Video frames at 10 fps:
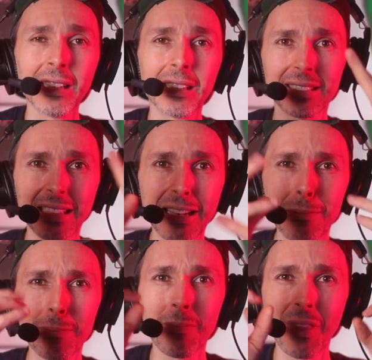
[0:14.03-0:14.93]

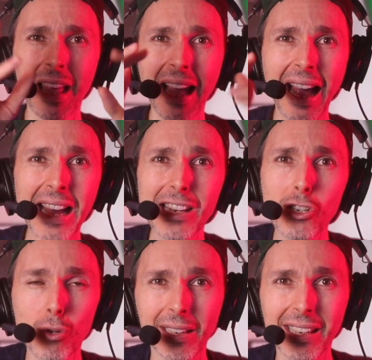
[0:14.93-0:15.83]
some hand
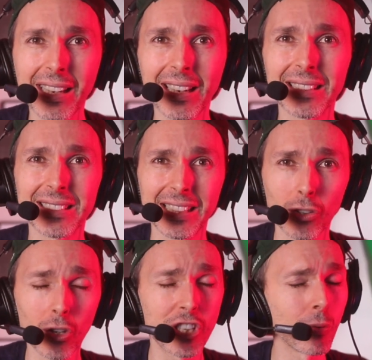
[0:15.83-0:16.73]
tracking
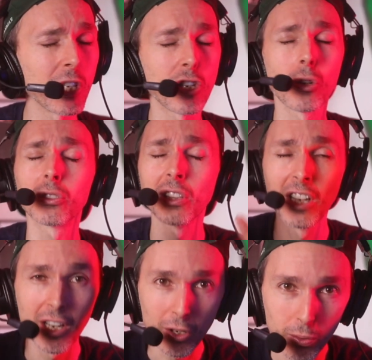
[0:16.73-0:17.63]
technology, which looks
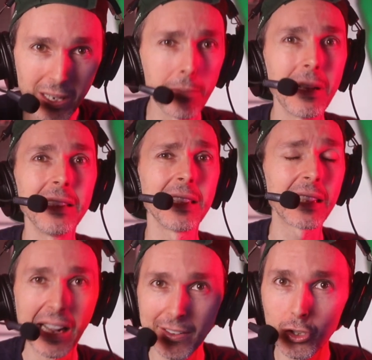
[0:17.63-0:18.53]
really
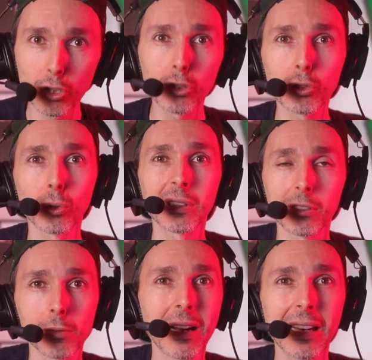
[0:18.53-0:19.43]
amazing. I just saw
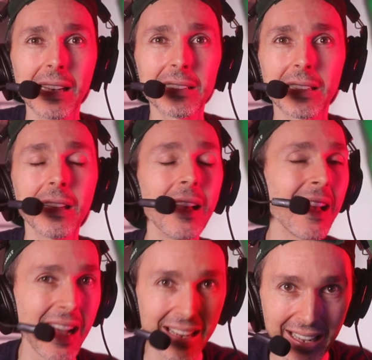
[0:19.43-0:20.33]
this on my LinkedIn
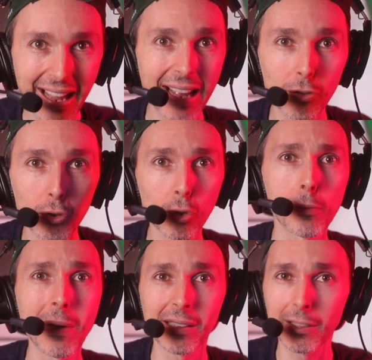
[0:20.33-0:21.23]
and I had to talk
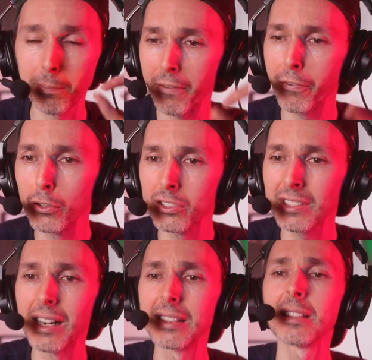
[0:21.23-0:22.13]
about this. But first,
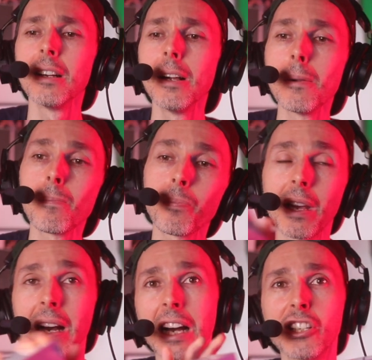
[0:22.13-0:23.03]
guys, I